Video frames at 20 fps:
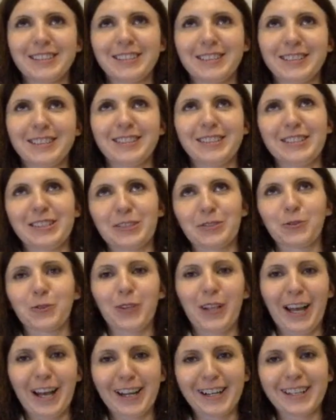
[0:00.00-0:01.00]
Good
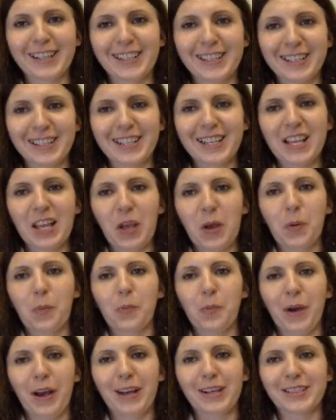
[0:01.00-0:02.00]
luck.
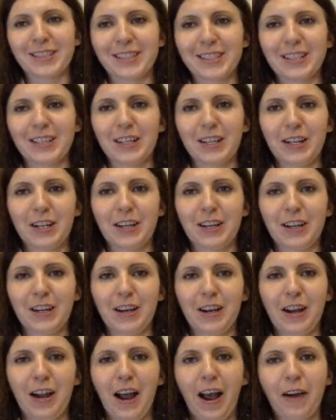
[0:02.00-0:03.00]
But
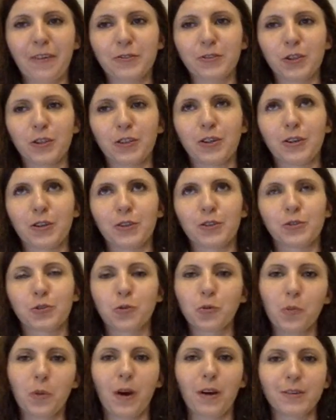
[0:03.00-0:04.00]
after
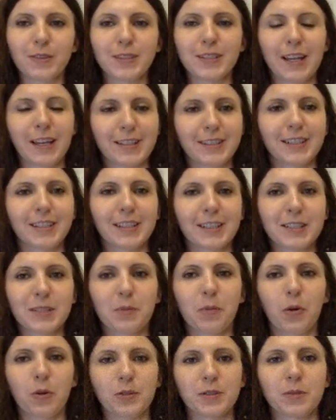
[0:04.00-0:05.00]
2 months, I think it's
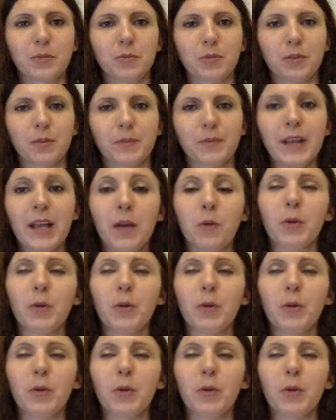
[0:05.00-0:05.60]
possible.